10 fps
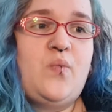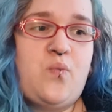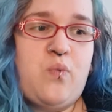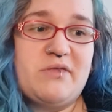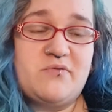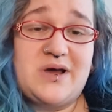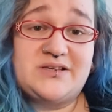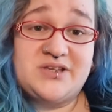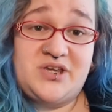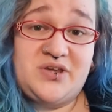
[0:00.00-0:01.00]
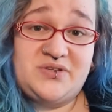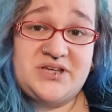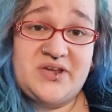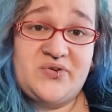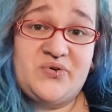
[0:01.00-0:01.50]
Weatherwax and
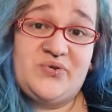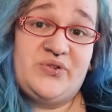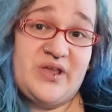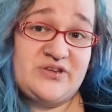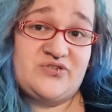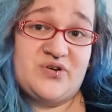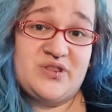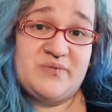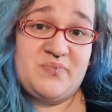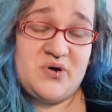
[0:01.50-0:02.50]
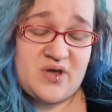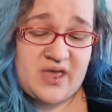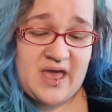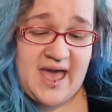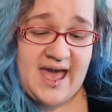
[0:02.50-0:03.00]
Q-Tangle later on in the book
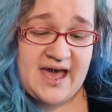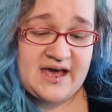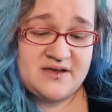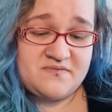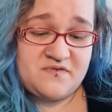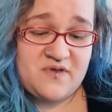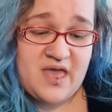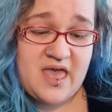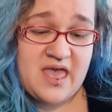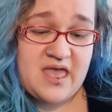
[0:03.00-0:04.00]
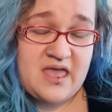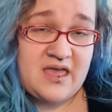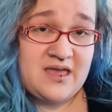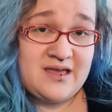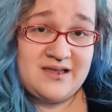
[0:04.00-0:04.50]
have
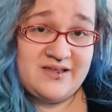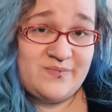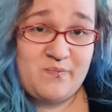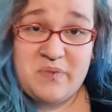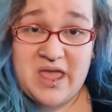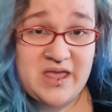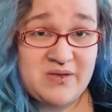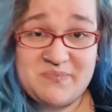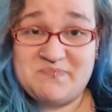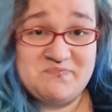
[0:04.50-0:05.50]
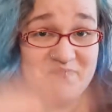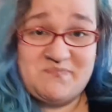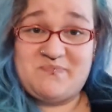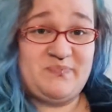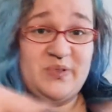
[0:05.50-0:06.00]
a big
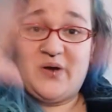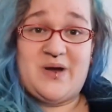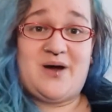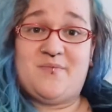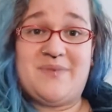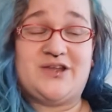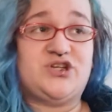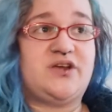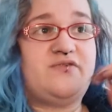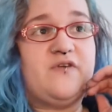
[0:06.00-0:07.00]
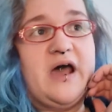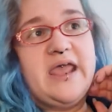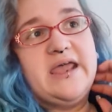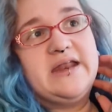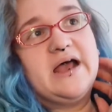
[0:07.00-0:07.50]
blowout magic
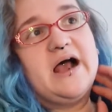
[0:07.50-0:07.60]
fight,